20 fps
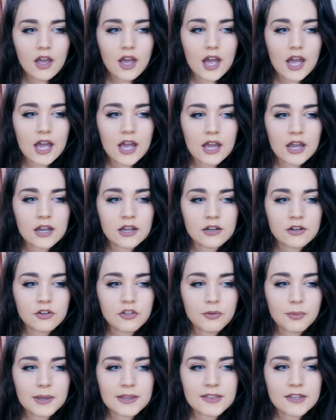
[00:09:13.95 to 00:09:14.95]
and
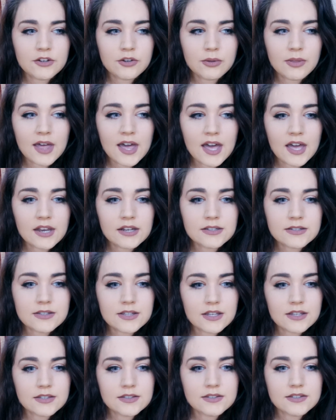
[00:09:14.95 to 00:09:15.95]
the way they do that is
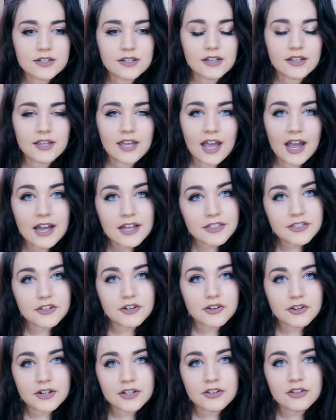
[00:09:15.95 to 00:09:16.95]
they stick a
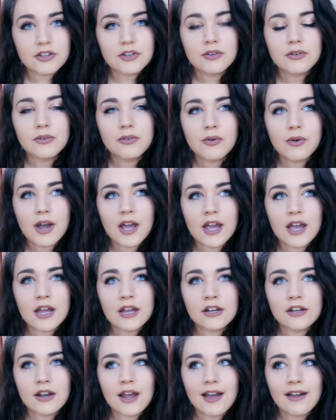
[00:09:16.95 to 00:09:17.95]
catheter in you
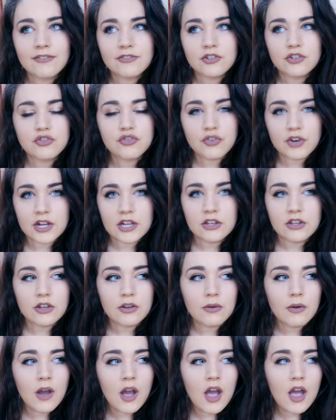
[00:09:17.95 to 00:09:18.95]
and have to drain
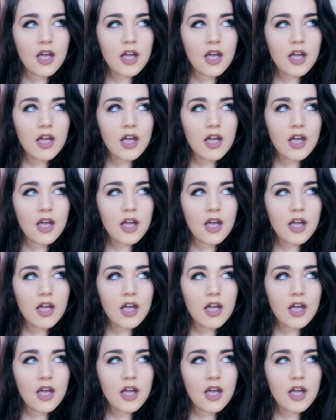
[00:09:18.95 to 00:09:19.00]
you.